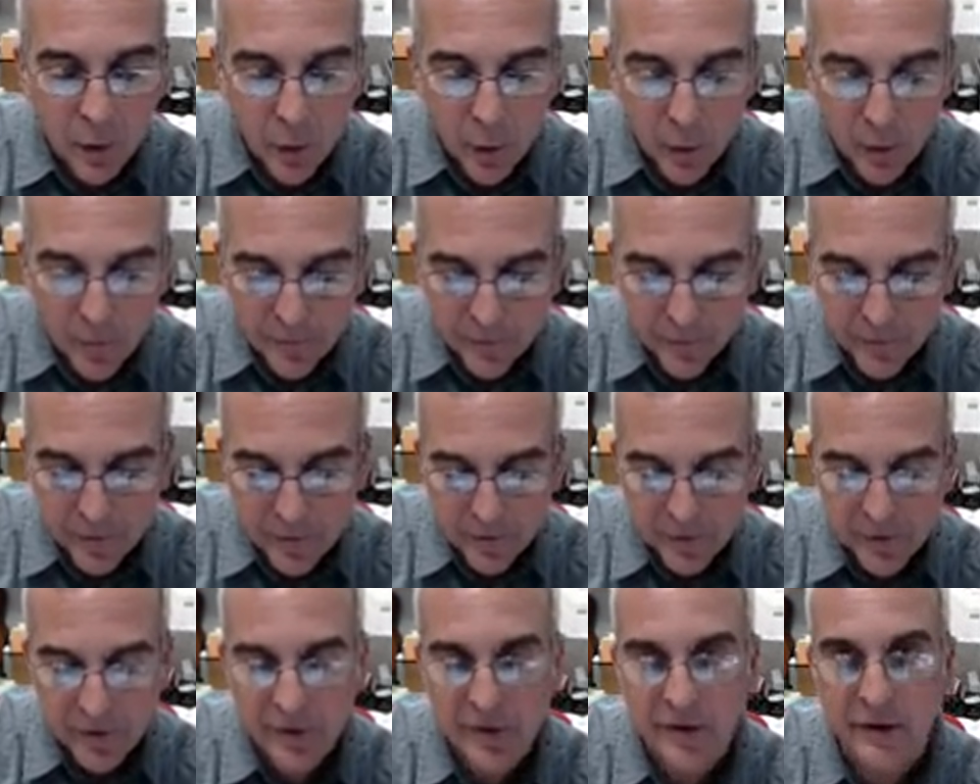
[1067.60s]

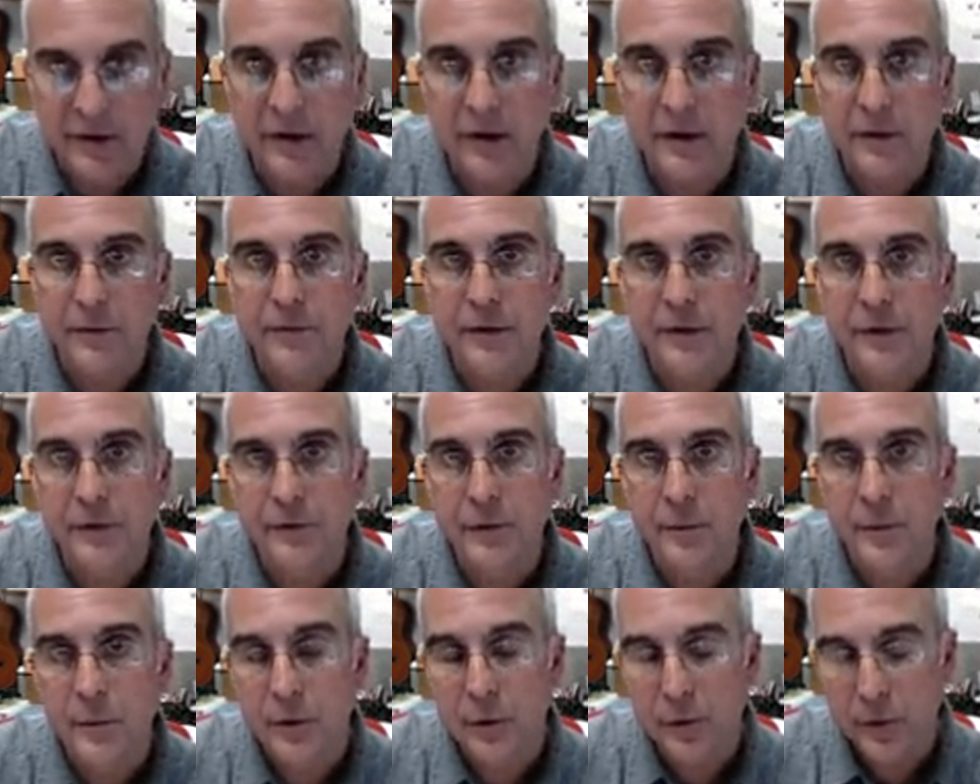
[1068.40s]
over the
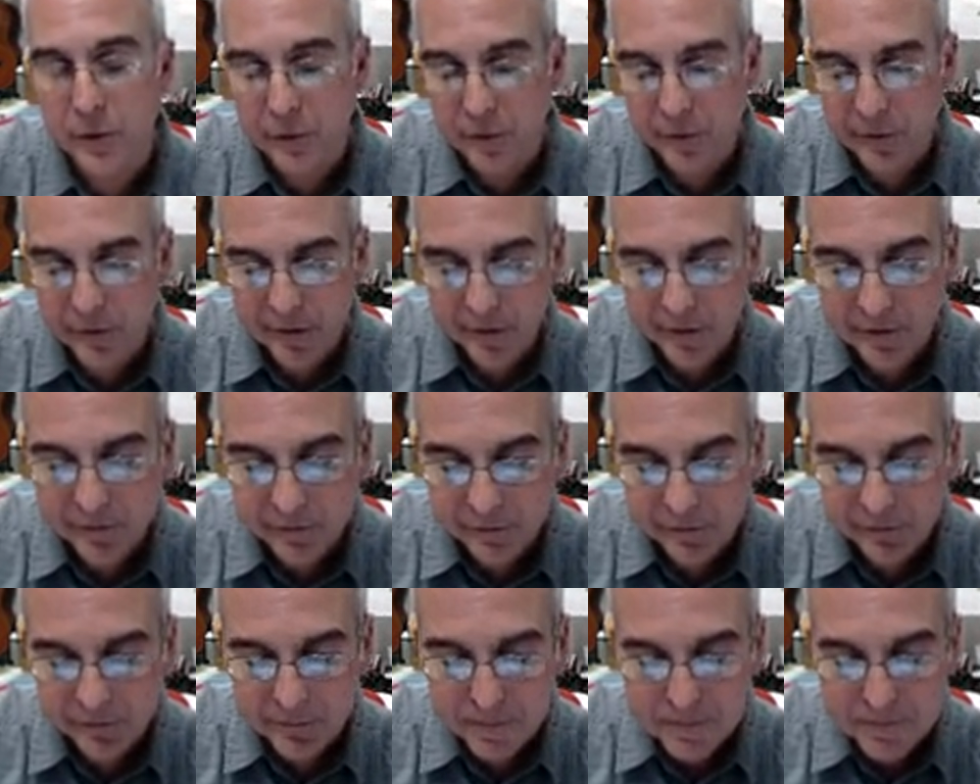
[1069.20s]
facial motor
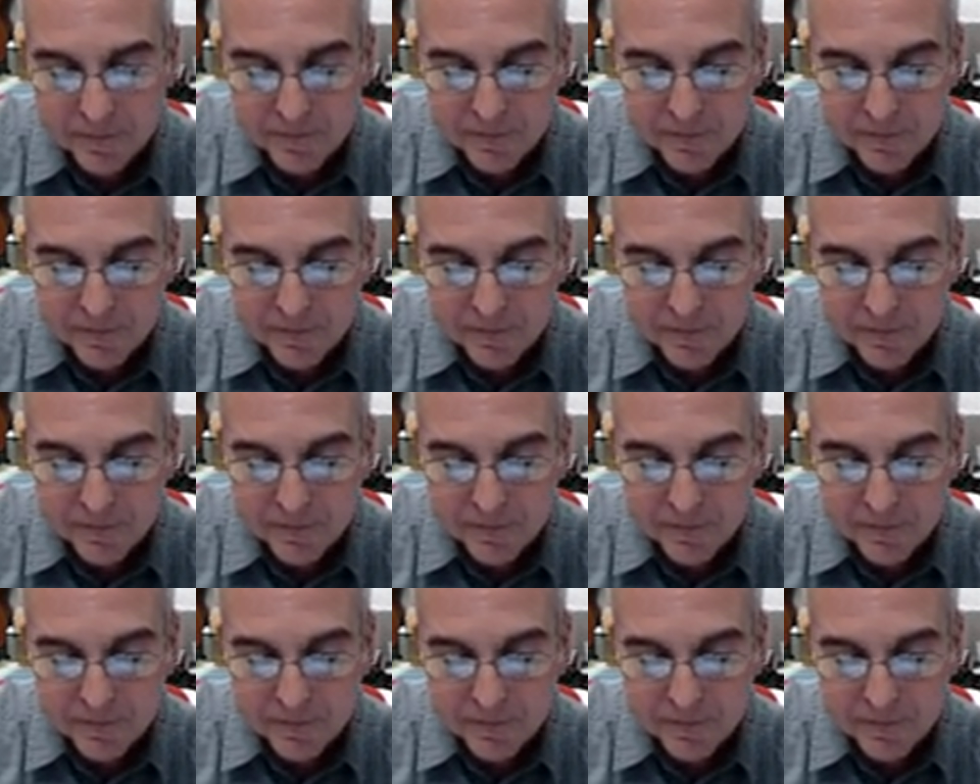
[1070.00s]
nucleus.